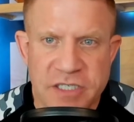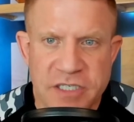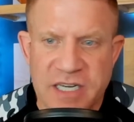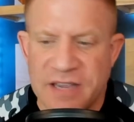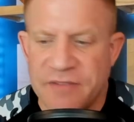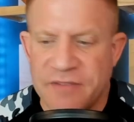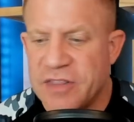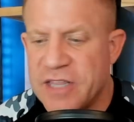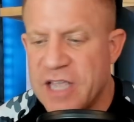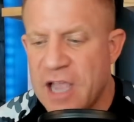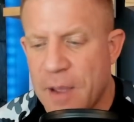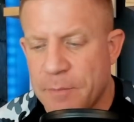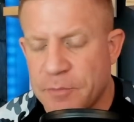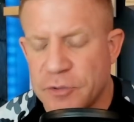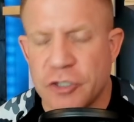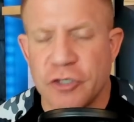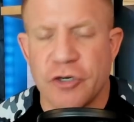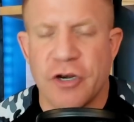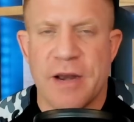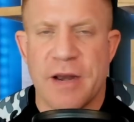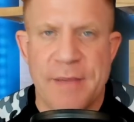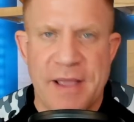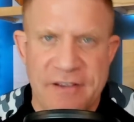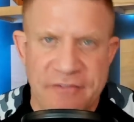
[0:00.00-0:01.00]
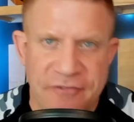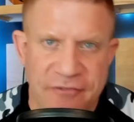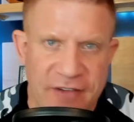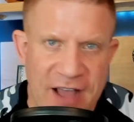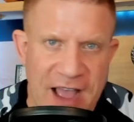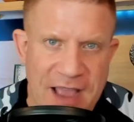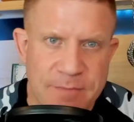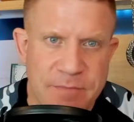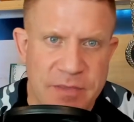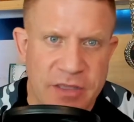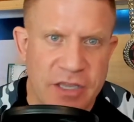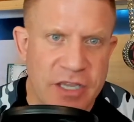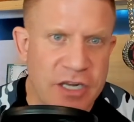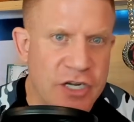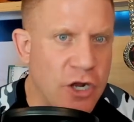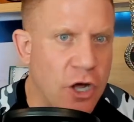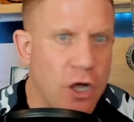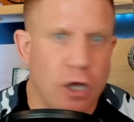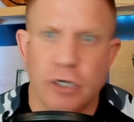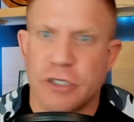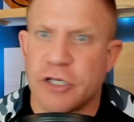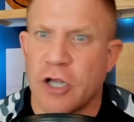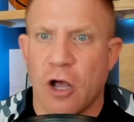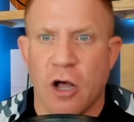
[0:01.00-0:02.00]
given the opportunity to make $5 million,
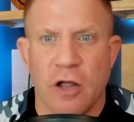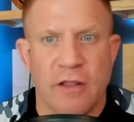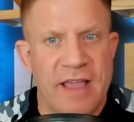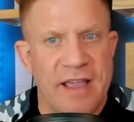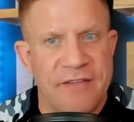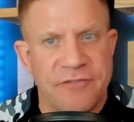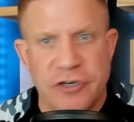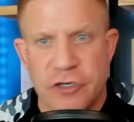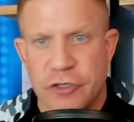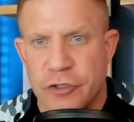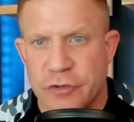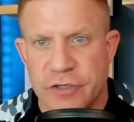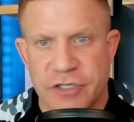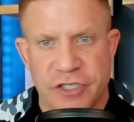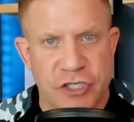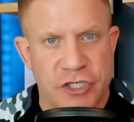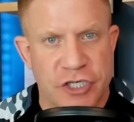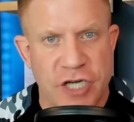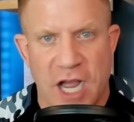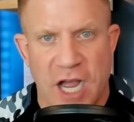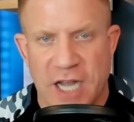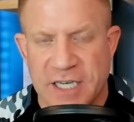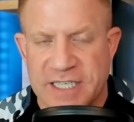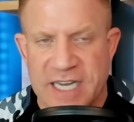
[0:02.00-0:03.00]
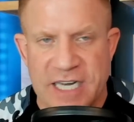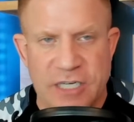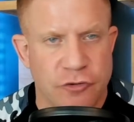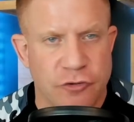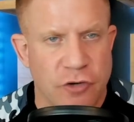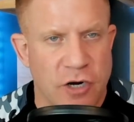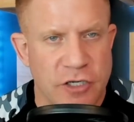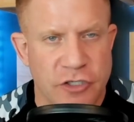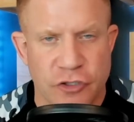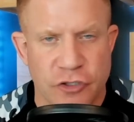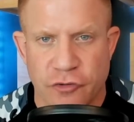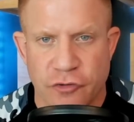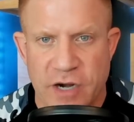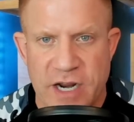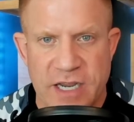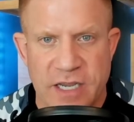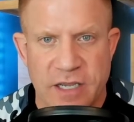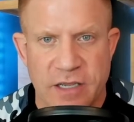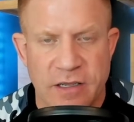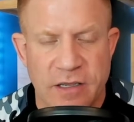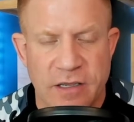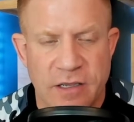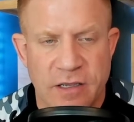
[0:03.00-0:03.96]
all they have to do is just not take drugs or drink.